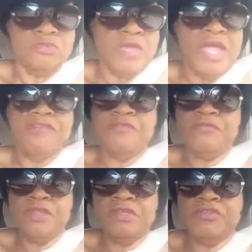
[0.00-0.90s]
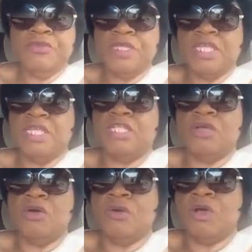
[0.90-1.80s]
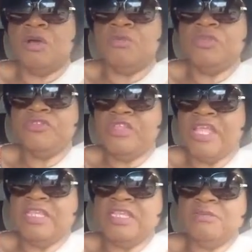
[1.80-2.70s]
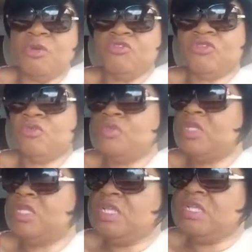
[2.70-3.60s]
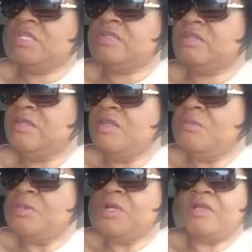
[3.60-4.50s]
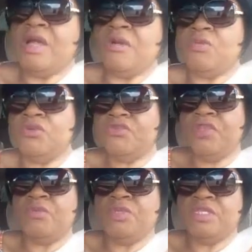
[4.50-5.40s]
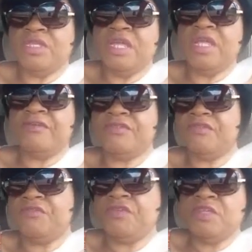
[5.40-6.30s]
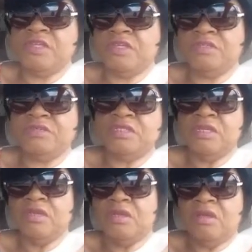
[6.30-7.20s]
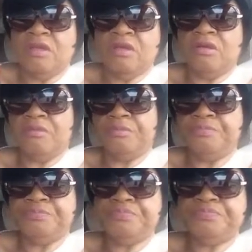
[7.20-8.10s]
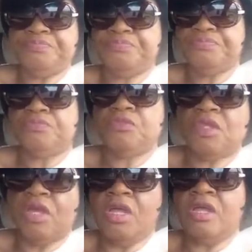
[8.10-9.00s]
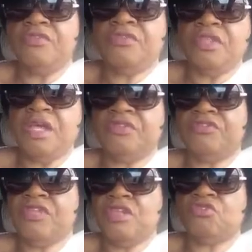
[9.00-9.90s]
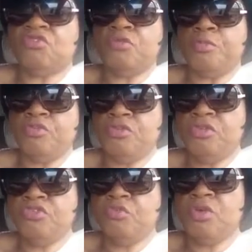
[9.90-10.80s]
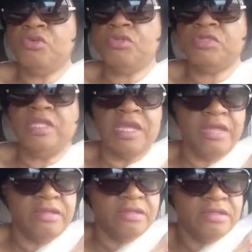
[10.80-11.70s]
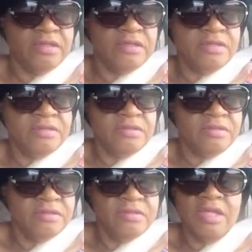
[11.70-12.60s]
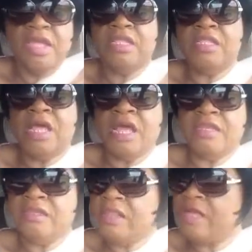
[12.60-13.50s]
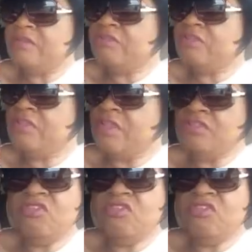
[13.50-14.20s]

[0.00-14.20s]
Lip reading: We had some fun this weekend though. We stayed in most of the weekend, but I will say we did have some fun. God, there's a lot of state troopers on this road today. A lot of stuff. I